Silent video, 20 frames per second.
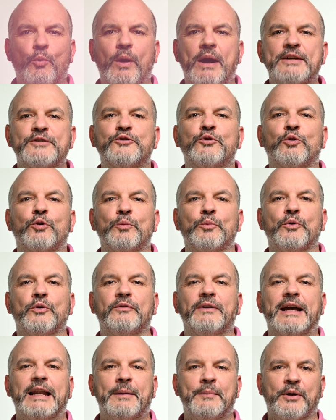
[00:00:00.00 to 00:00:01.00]
ways to
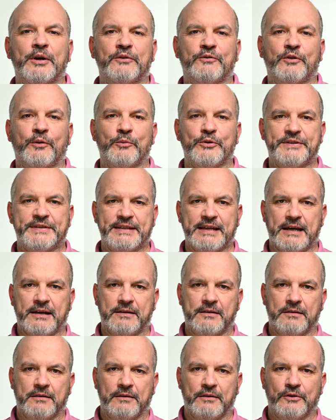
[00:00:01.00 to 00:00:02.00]
remove elements from a
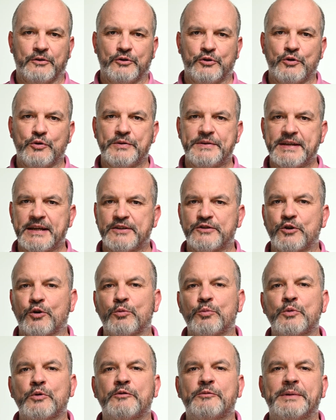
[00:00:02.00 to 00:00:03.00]
set, using the
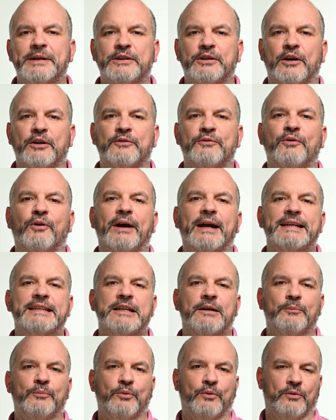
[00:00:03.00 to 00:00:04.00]
remove method for
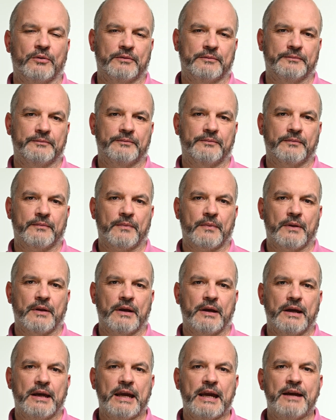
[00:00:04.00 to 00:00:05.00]
example.
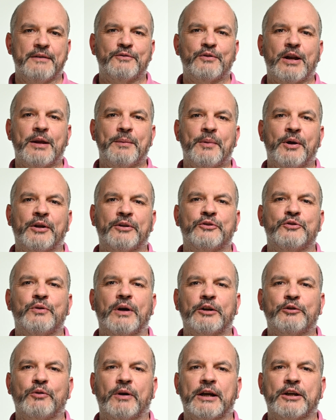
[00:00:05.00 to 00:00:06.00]
If the element you
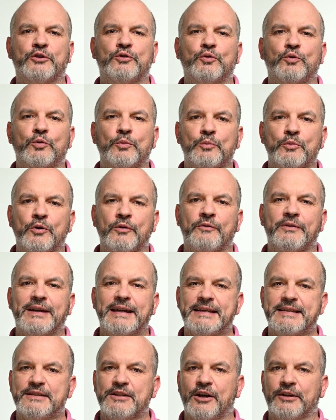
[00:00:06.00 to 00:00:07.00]
are trying to remove
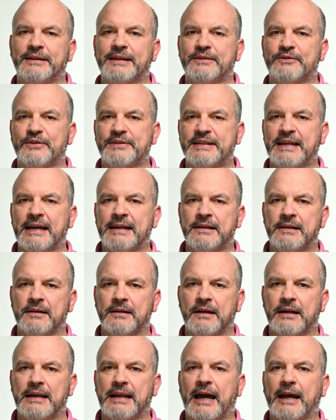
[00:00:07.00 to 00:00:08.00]
is not in the set,
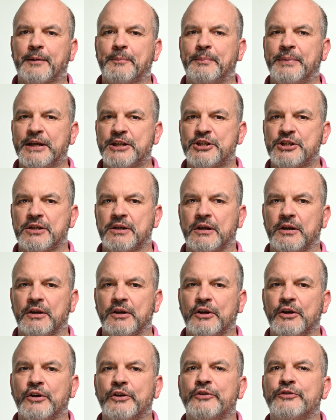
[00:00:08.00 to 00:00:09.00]
like peach,
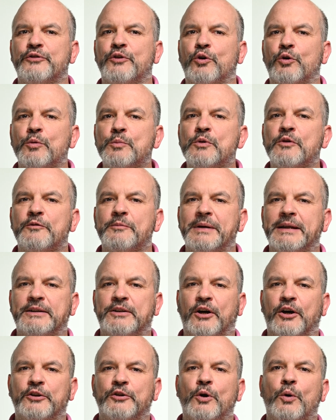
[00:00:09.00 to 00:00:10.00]
the remove
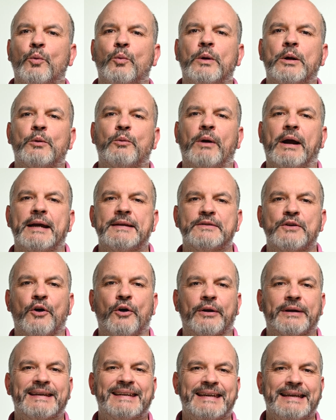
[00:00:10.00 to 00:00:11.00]
method will raise
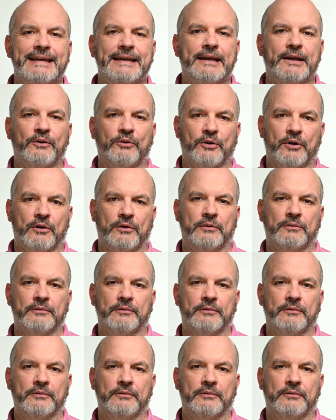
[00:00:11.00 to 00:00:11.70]
a key error.